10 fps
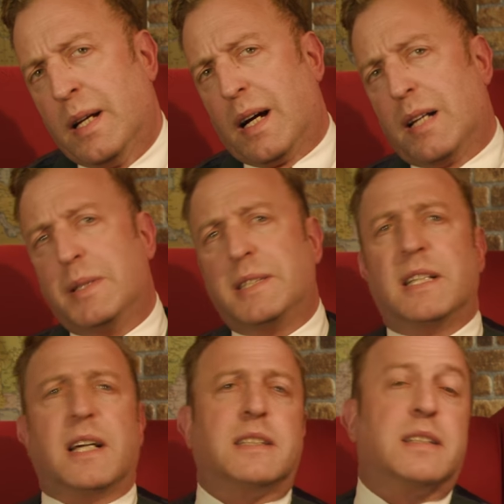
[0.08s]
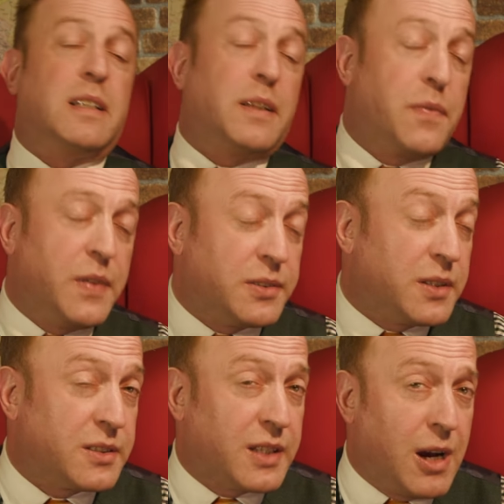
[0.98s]
I'm Indy Neidell, and this
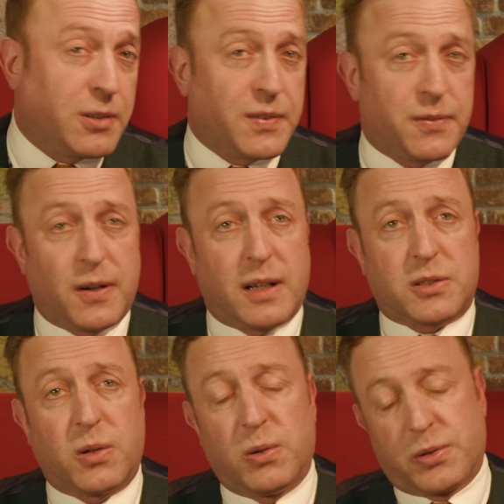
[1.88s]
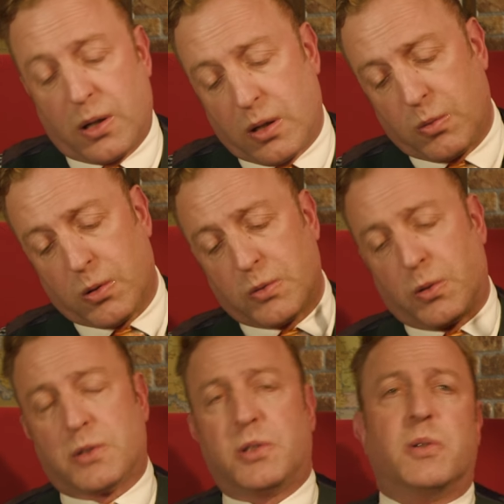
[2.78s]
is Out of the Foxholes, our World
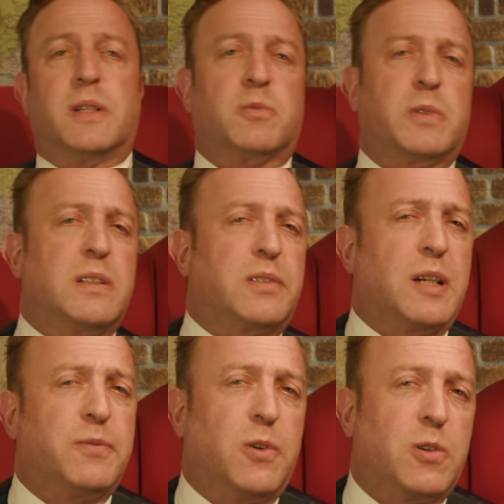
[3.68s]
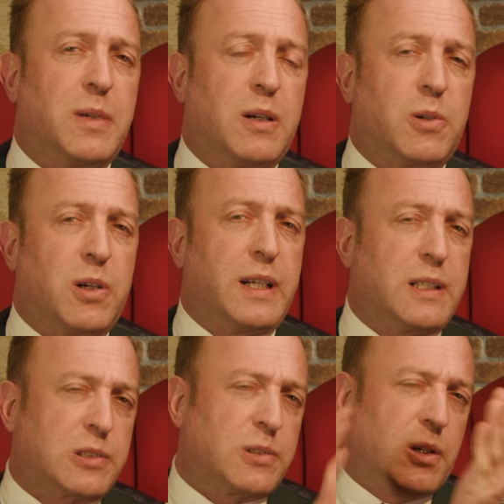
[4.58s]
War II in real time format where I
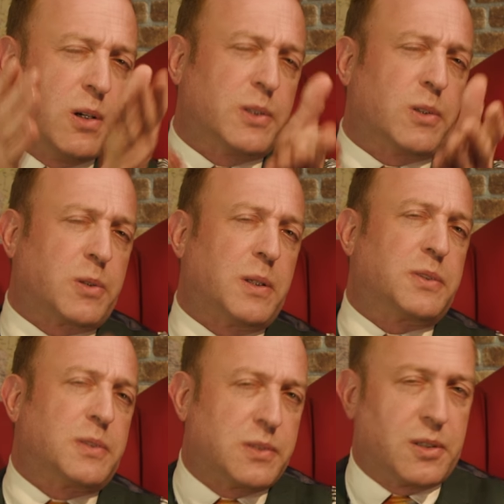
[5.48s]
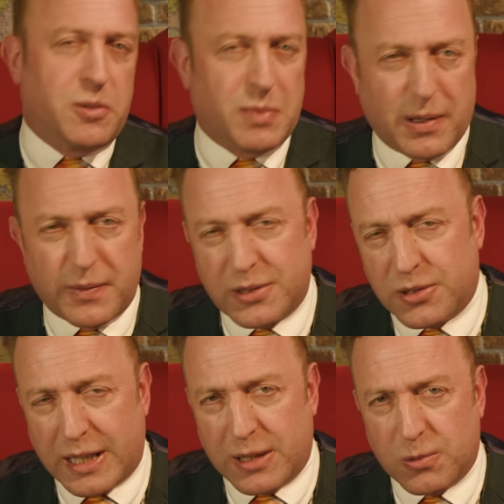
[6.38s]
answer all your questions about the
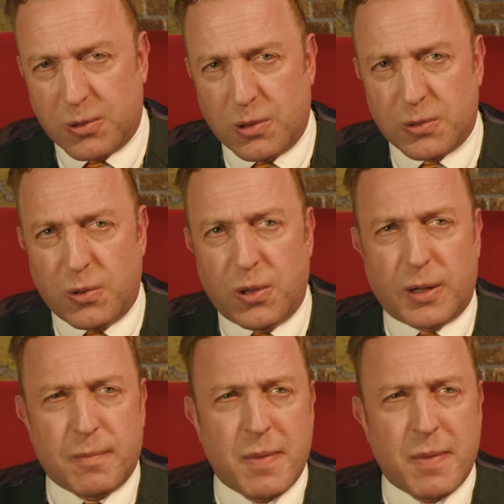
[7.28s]
Second World War.